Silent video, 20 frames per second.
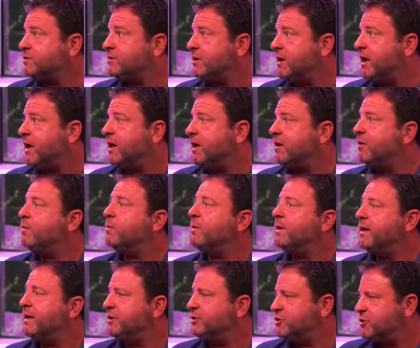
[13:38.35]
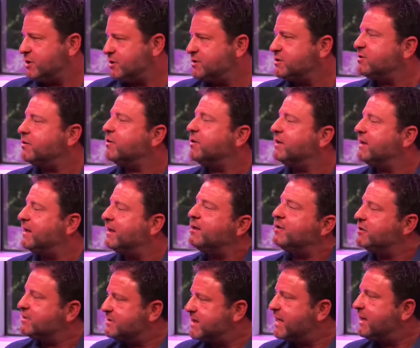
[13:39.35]
yesterday, we just started
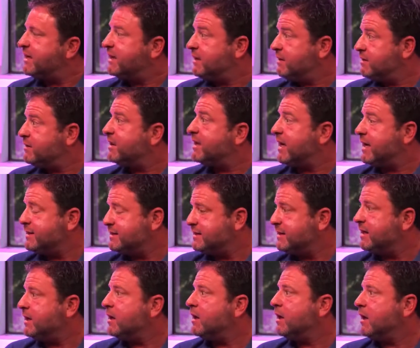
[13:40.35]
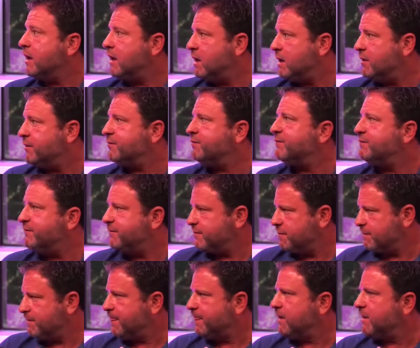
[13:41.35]
entertaining the idea of
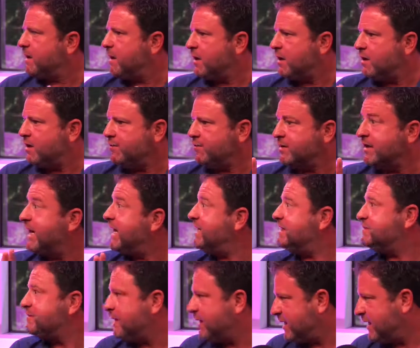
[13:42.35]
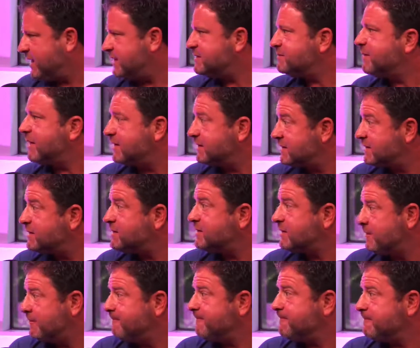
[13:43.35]
um, case by case basis.